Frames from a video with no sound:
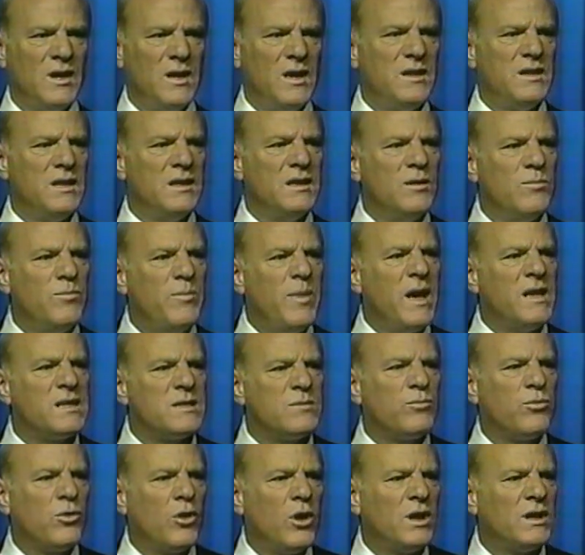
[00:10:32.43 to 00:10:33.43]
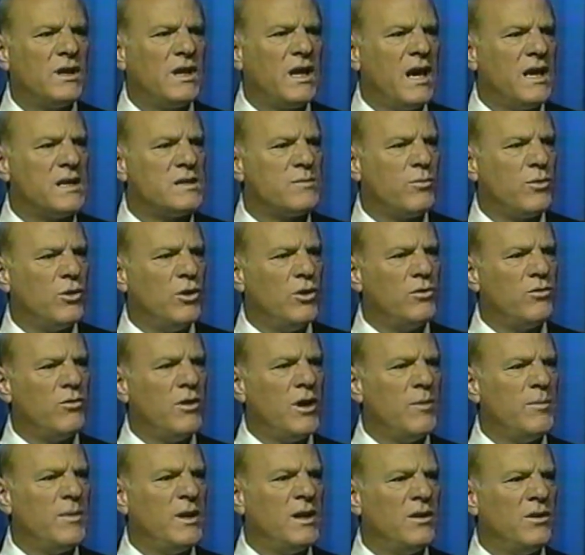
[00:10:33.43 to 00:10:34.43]
then the best broadcast
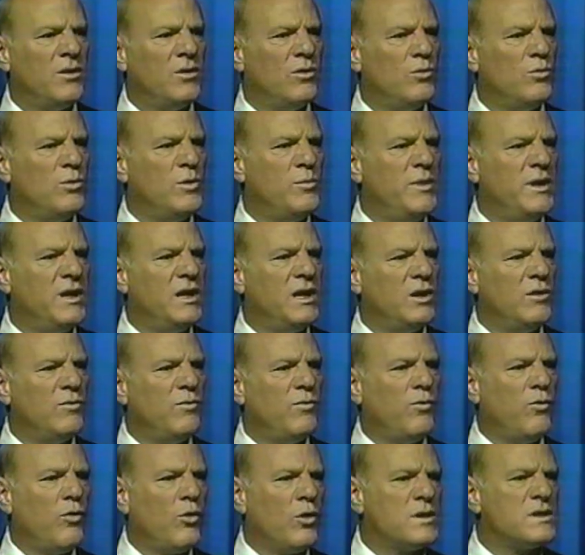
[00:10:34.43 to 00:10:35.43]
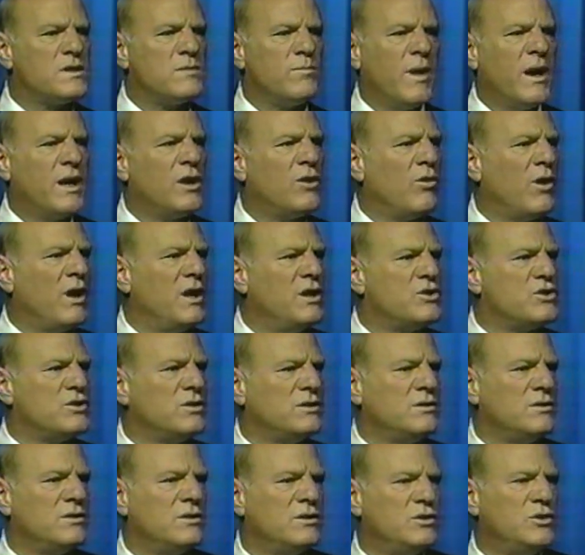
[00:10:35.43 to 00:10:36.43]
programming will begin forced
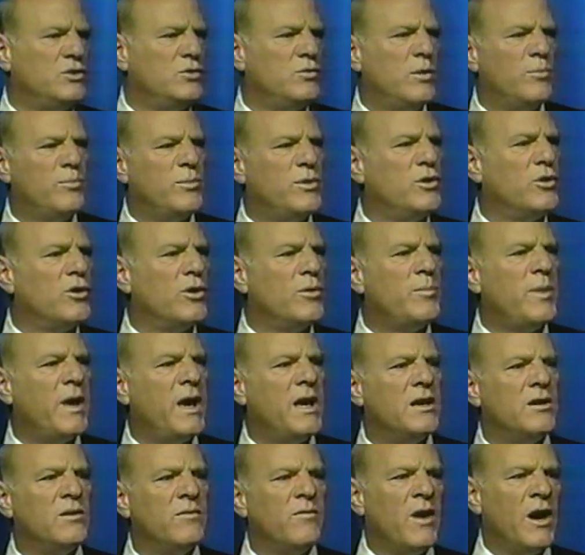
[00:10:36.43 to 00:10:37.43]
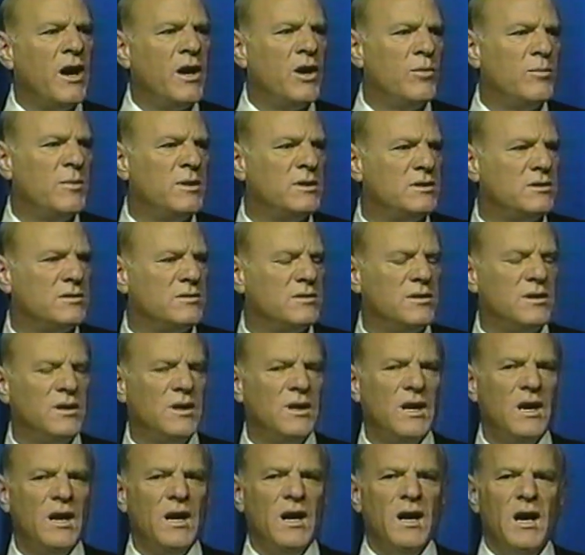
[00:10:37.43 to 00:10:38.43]
migration to a pure pay environment,
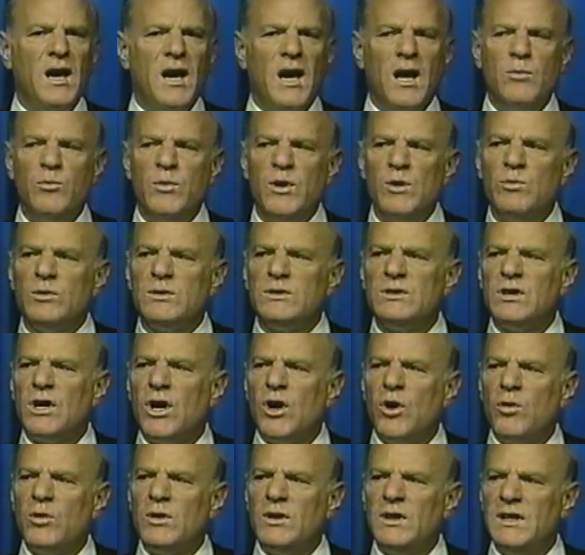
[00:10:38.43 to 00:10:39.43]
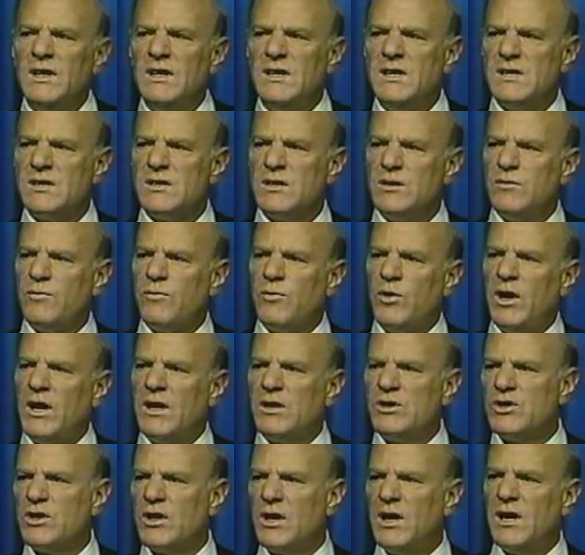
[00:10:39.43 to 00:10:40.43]
and we will totally
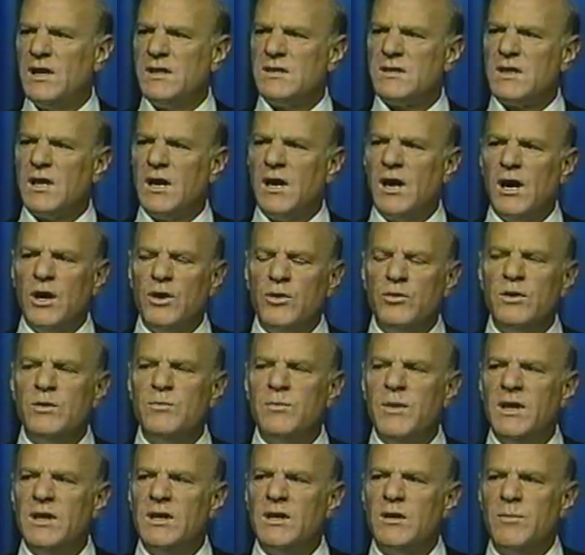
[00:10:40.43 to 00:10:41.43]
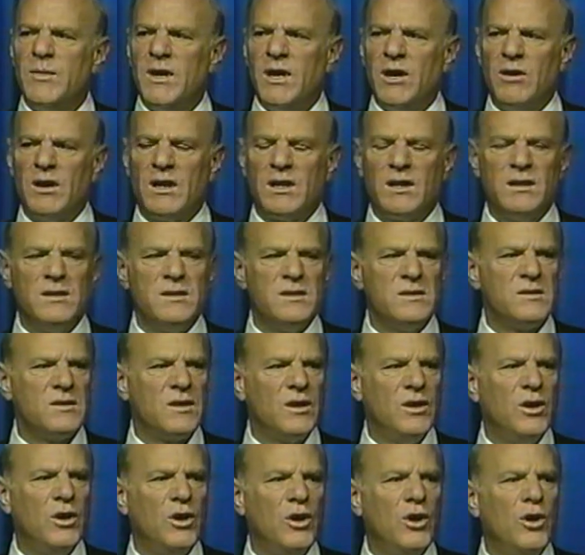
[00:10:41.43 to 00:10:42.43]
disenfranchise the 100 million Americans
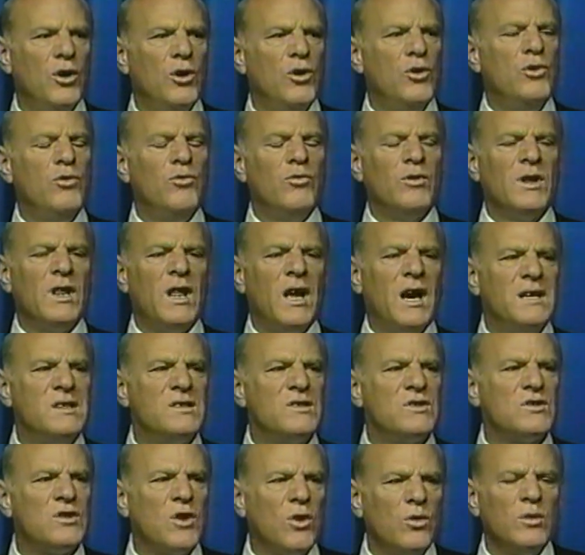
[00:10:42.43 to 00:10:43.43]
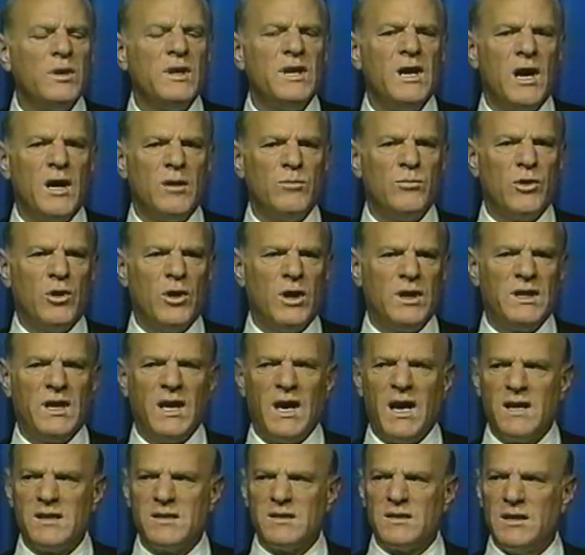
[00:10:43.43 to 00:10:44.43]
who rely solely on
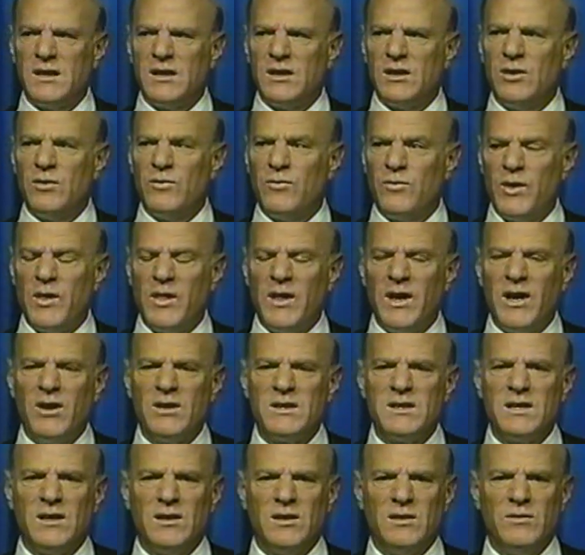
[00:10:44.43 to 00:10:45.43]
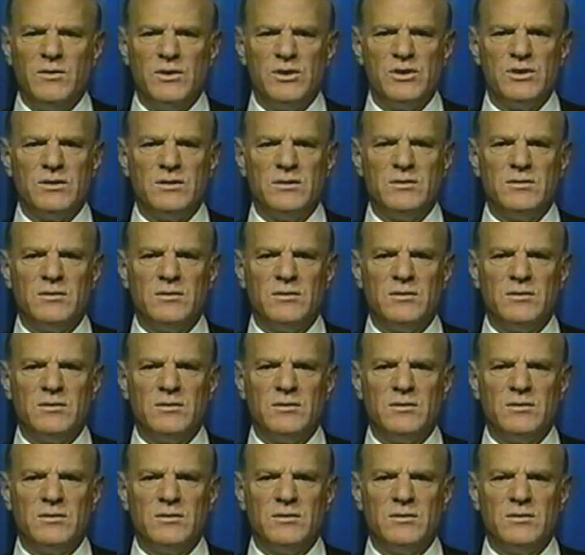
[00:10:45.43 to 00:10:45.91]
broadcasting for their television.